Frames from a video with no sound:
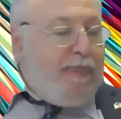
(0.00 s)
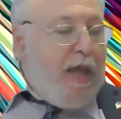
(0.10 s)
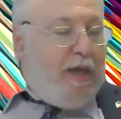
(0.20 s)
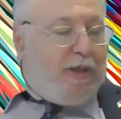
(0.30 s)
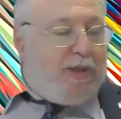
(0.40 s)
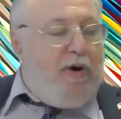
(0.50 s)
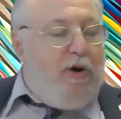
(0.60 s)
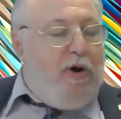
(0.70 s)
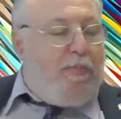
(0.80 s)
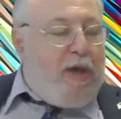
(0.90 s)
Is it your
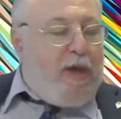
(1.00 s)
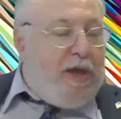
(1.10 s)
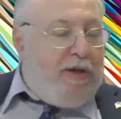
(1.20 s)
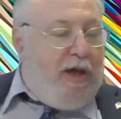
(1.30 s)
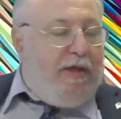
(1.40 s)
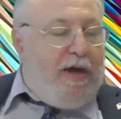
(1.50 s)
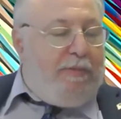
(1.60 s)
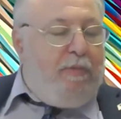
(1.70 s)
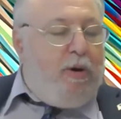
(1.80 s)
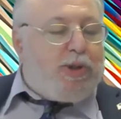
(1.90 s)
opinion uh, that
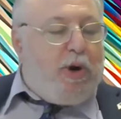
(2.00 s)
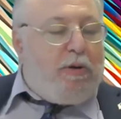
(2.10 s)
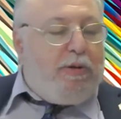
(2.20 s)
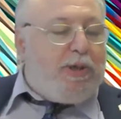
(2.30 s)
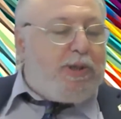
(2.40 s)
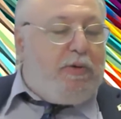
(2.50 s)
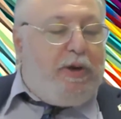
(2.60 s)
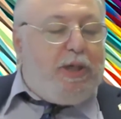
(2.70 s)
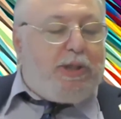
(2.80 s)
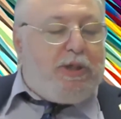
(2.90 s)
most journalists are
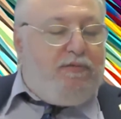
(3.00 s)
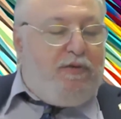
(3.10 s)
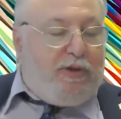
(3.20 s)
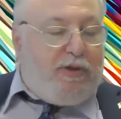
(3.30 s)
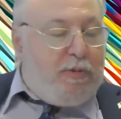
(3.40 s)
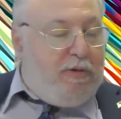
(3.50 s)
innocent victims